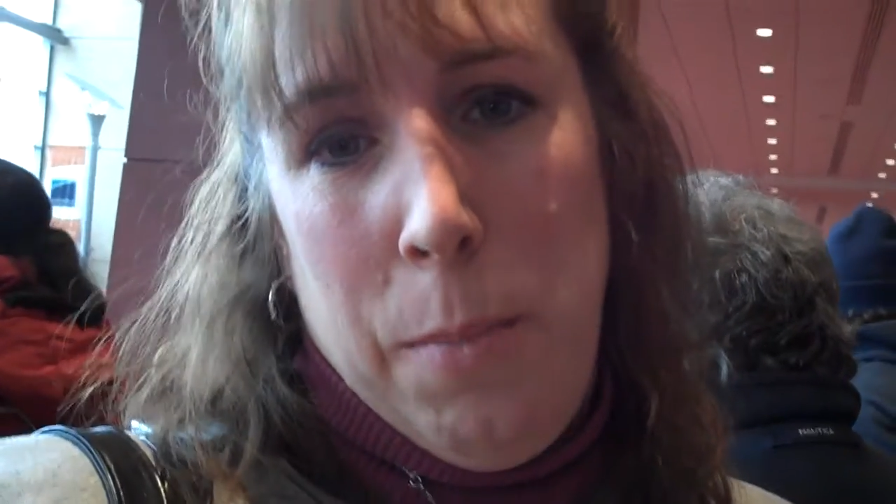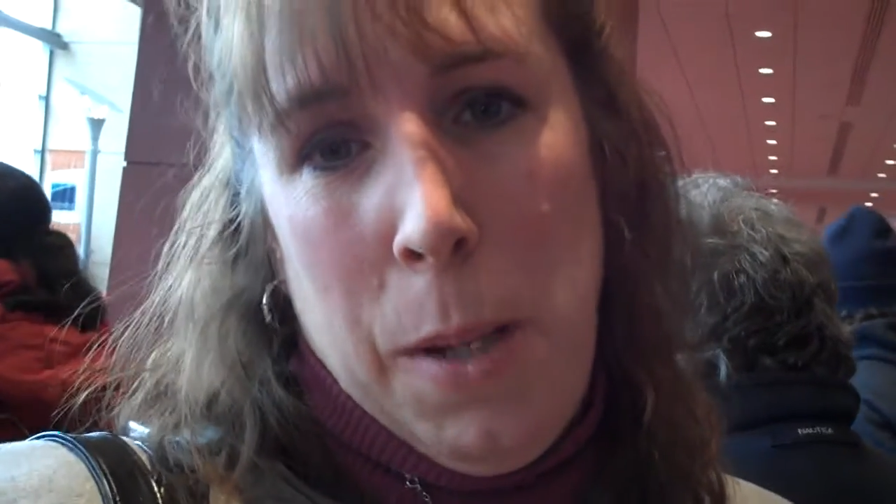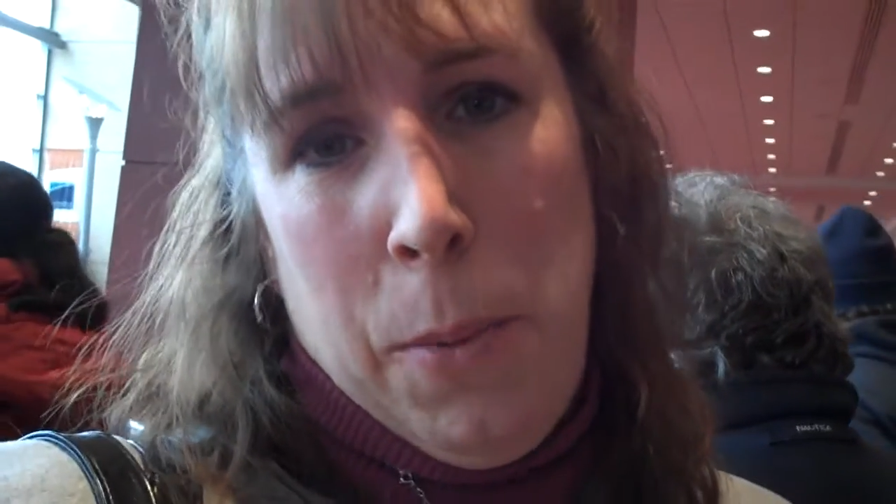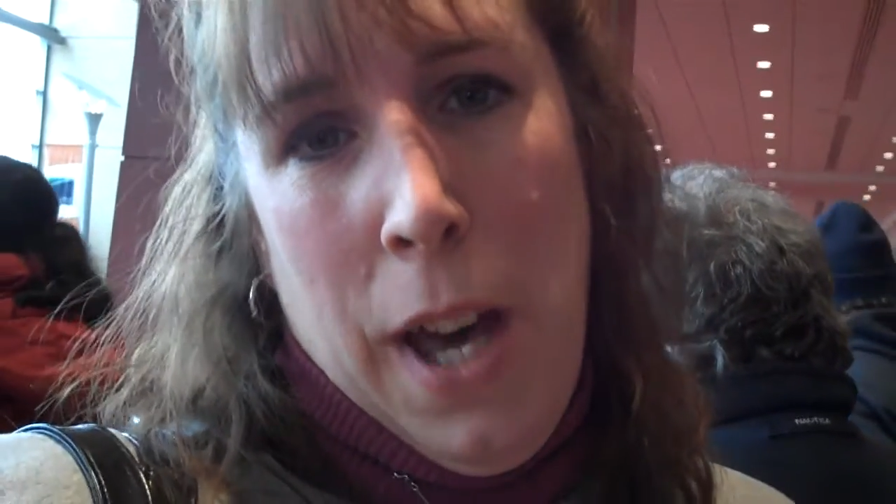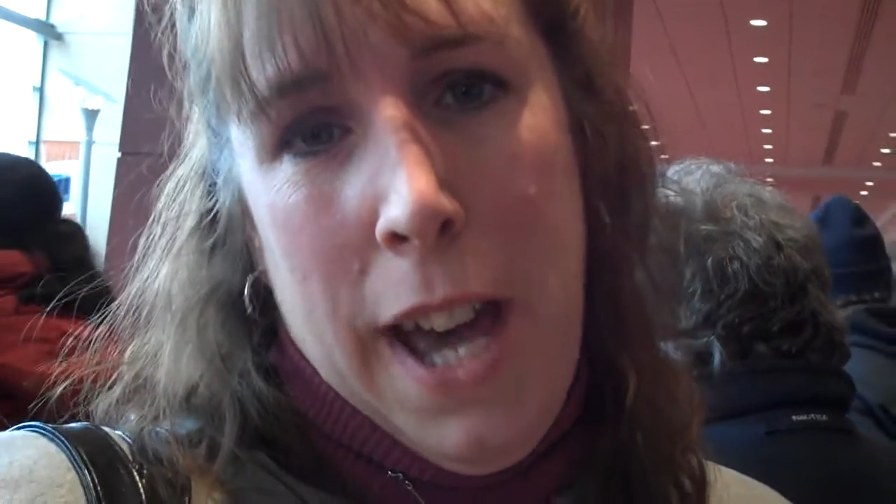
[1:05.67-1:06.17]

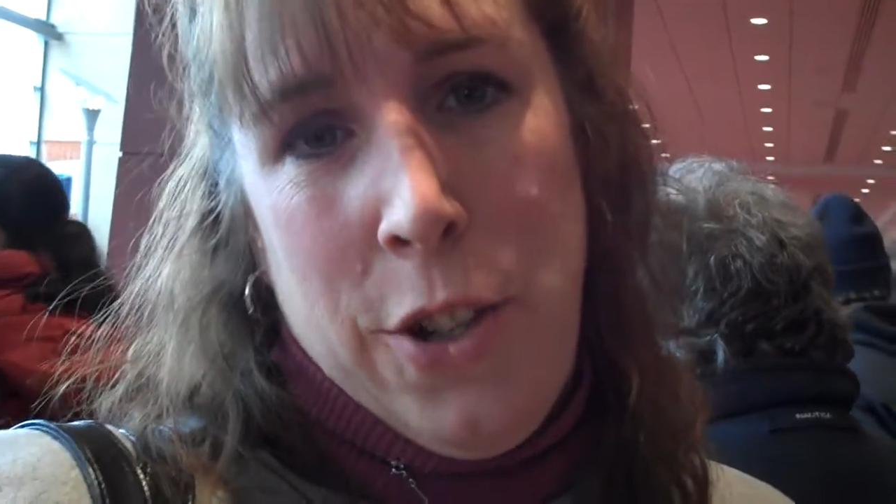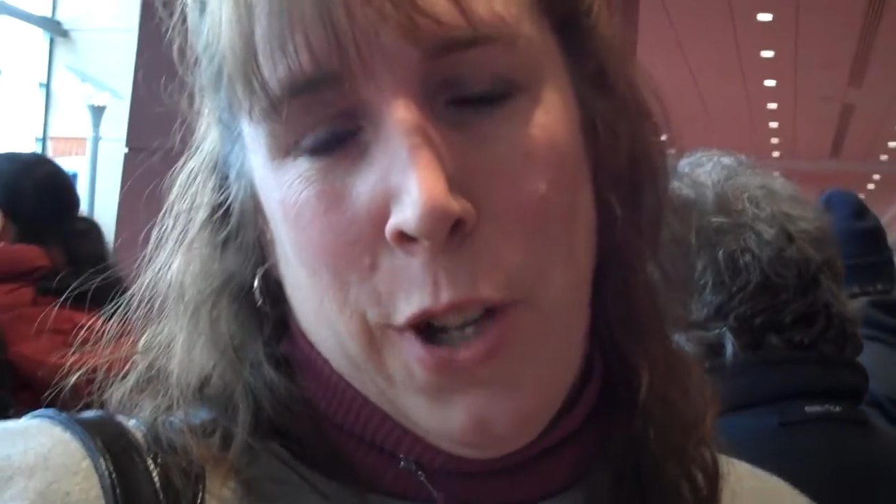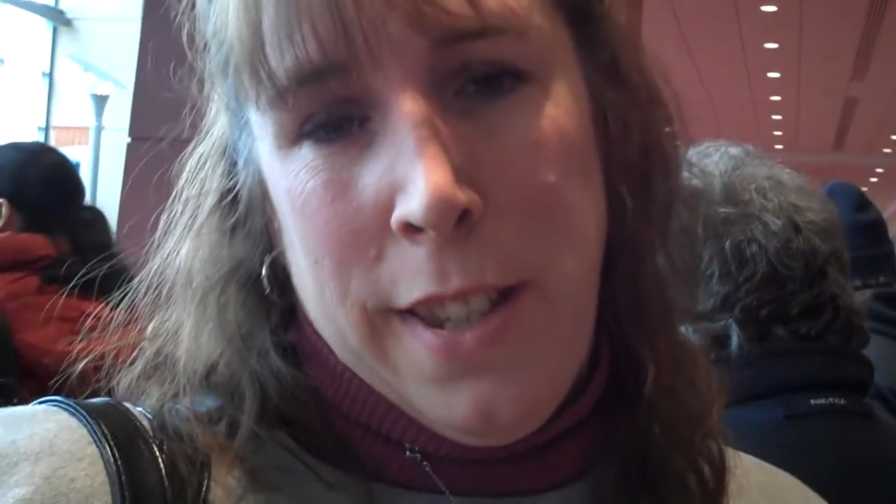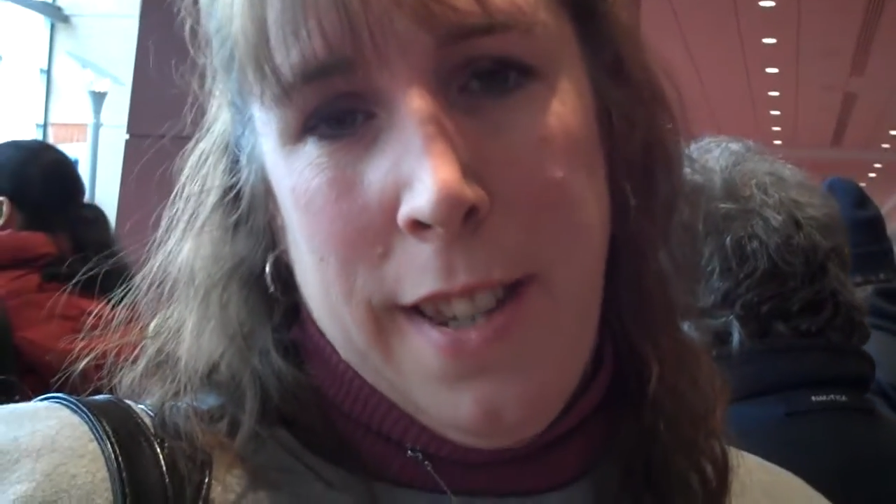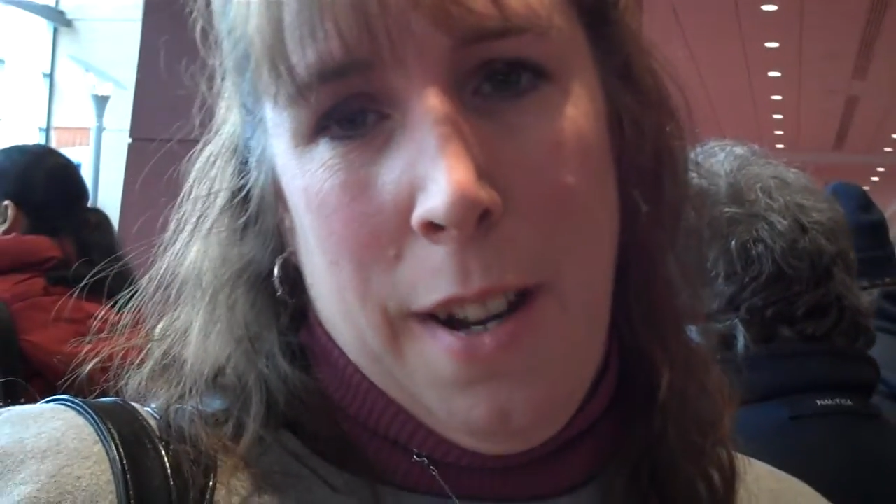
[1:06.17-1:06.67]
People had
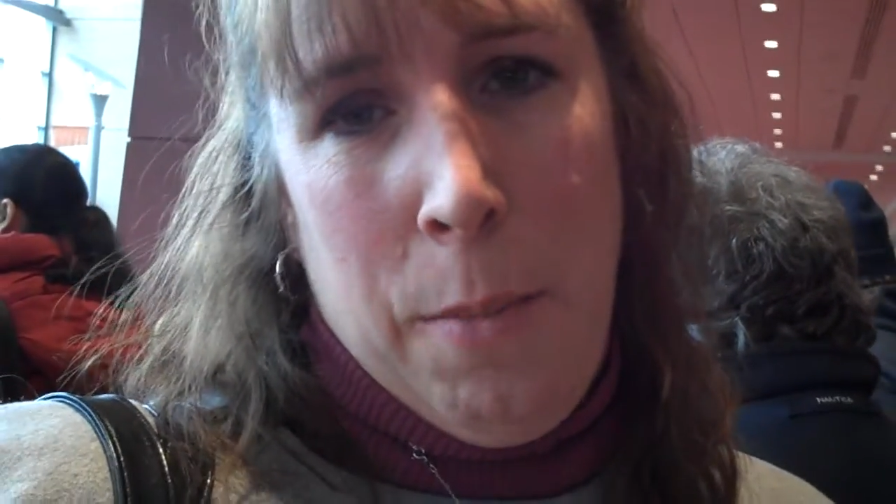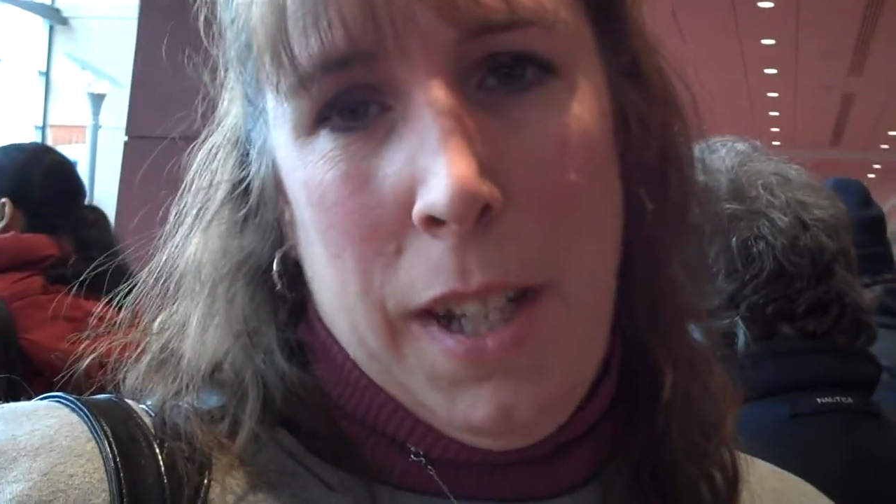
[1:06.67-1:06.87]
trust in him,